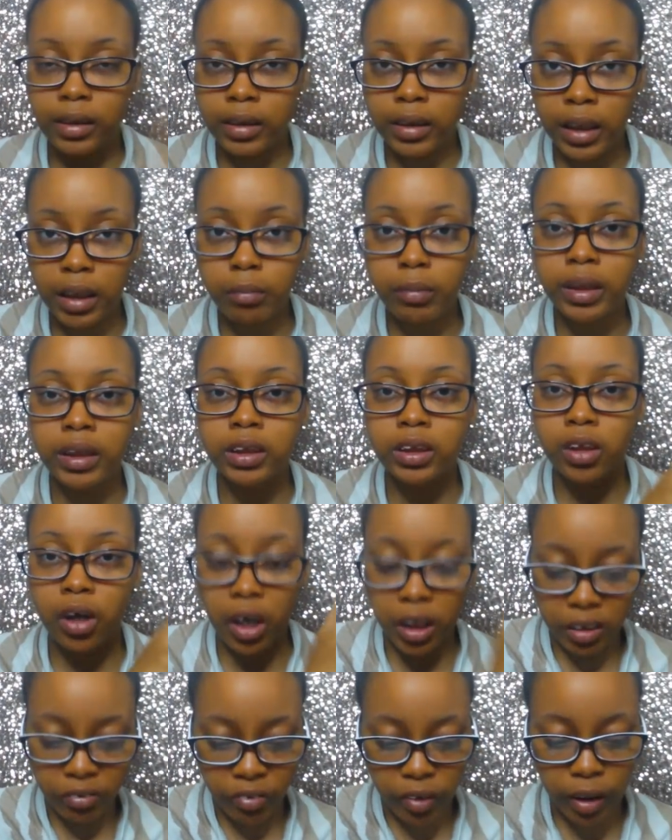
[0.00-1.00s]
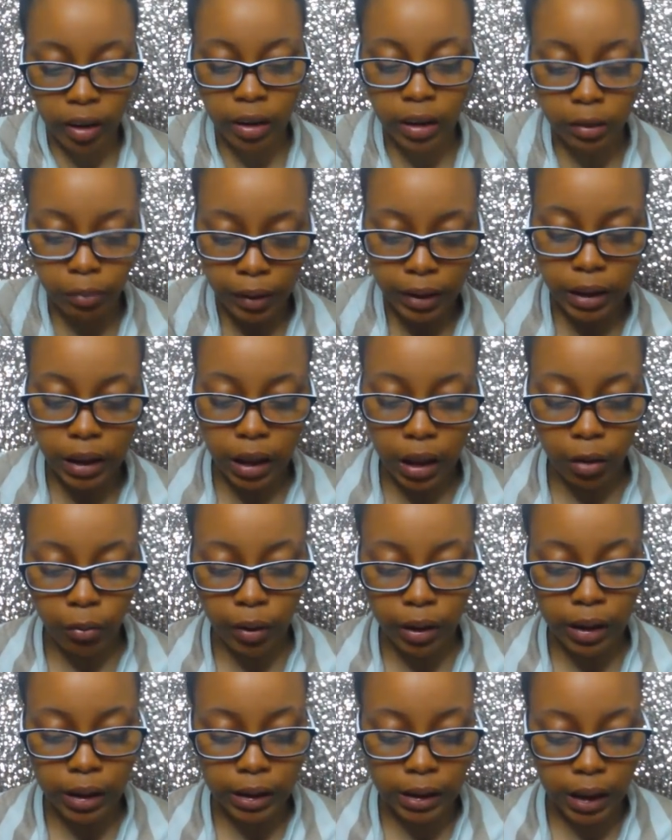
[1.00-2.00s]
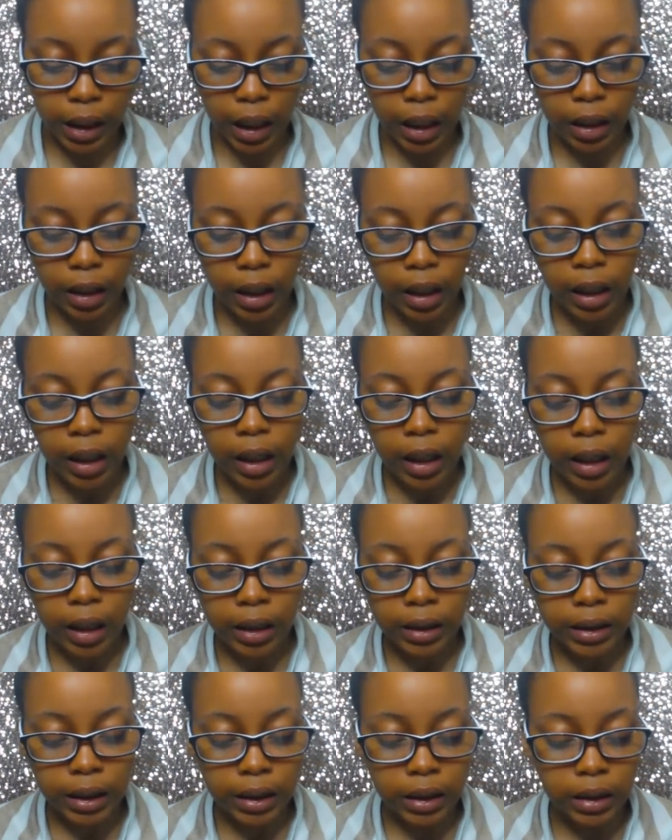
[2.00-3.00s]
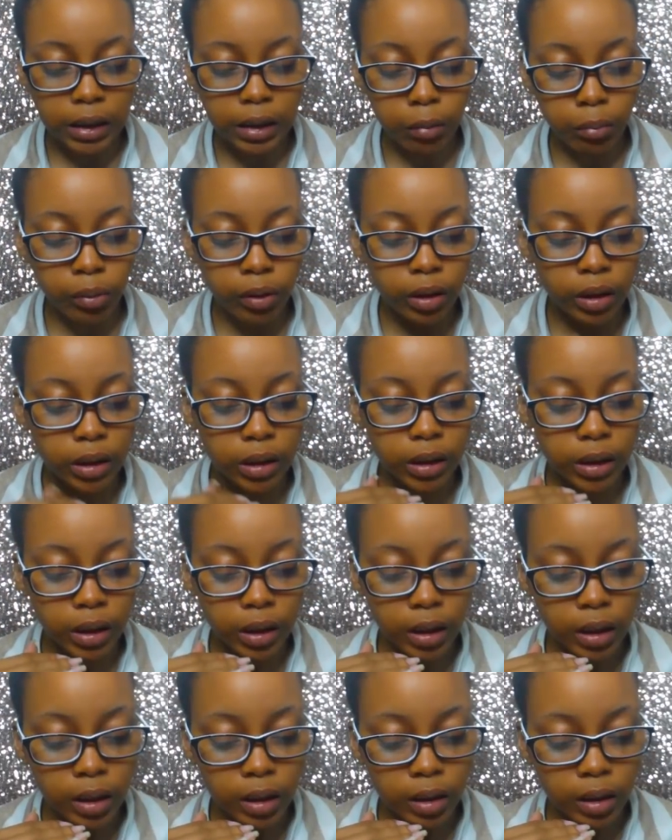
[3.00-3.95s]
demons are defeated, is basically what this saying. And it says the simplest